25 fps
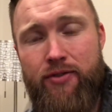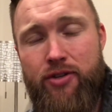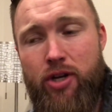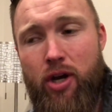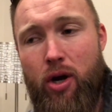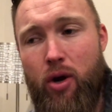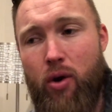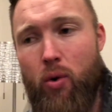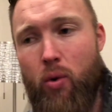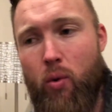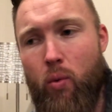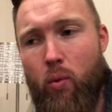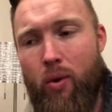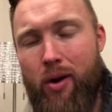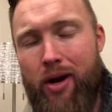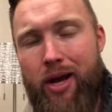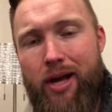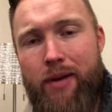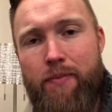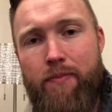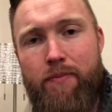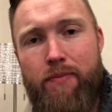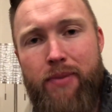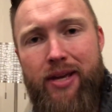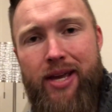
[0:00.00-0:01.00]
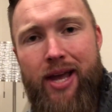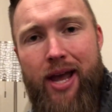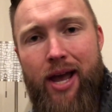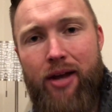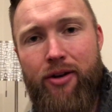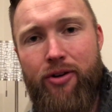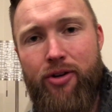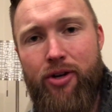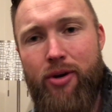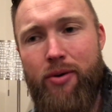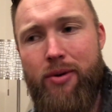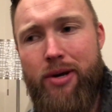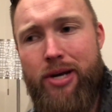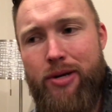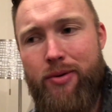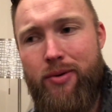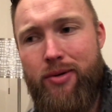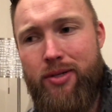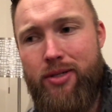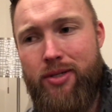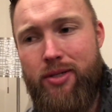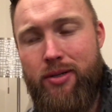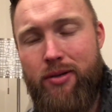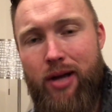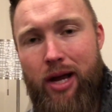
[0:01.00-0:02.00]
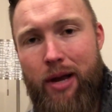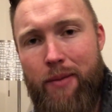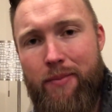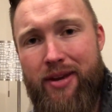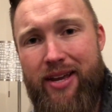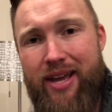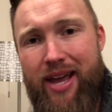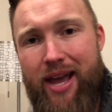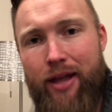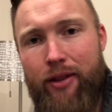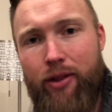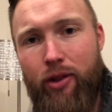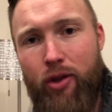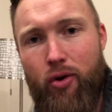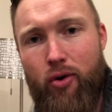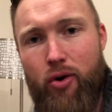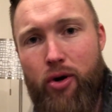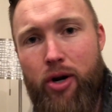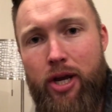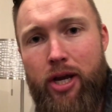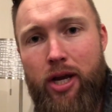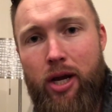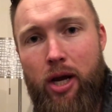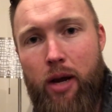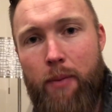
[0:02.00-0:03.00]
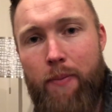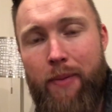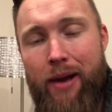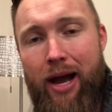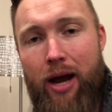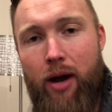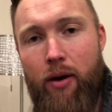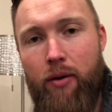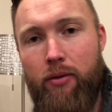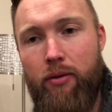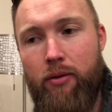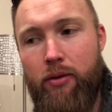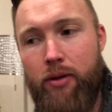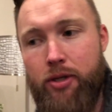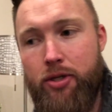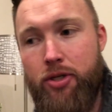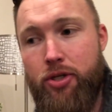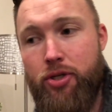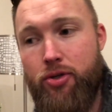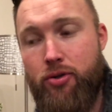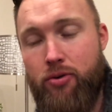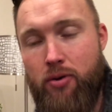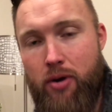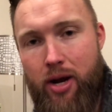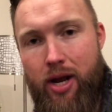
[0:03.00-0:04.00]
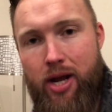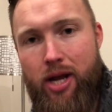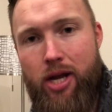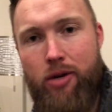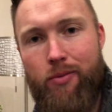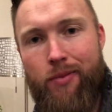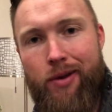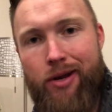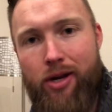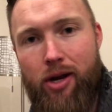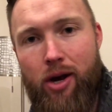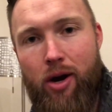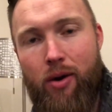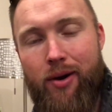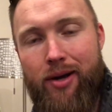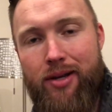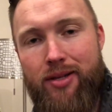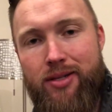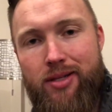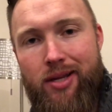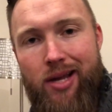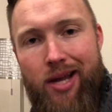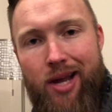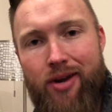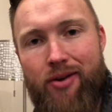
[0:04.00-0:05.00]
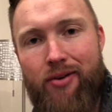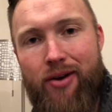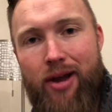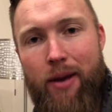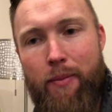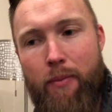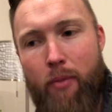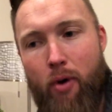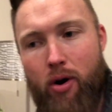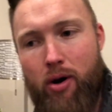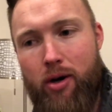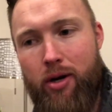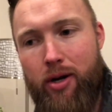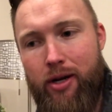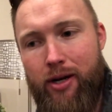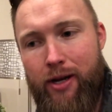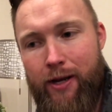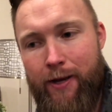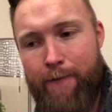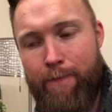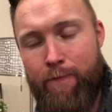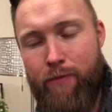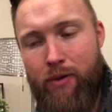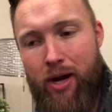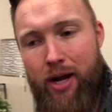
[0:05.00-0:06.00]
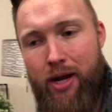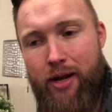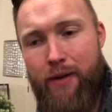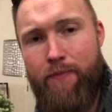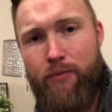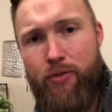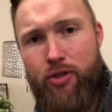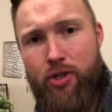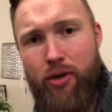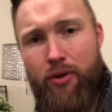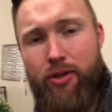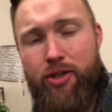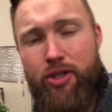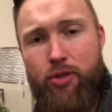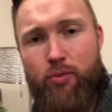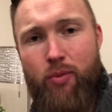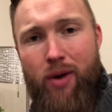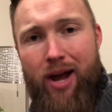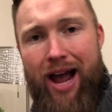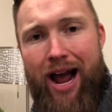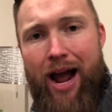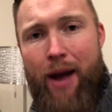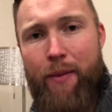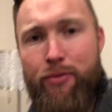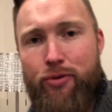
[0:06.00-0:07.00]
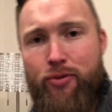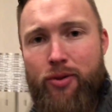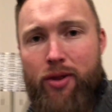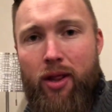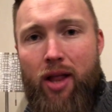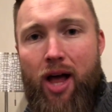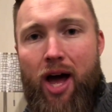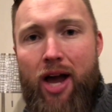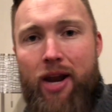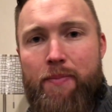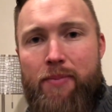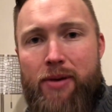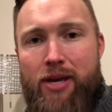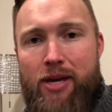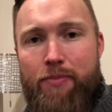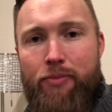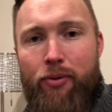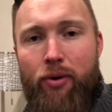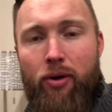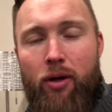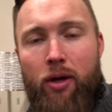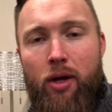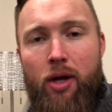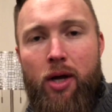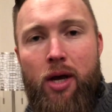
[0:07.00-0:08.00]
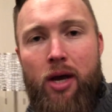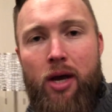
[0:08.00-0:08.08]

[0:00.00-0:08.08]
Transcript: So what I began doing was I began learning about this trade we know as internet marketing, right? And so this is what happens with a lot of people.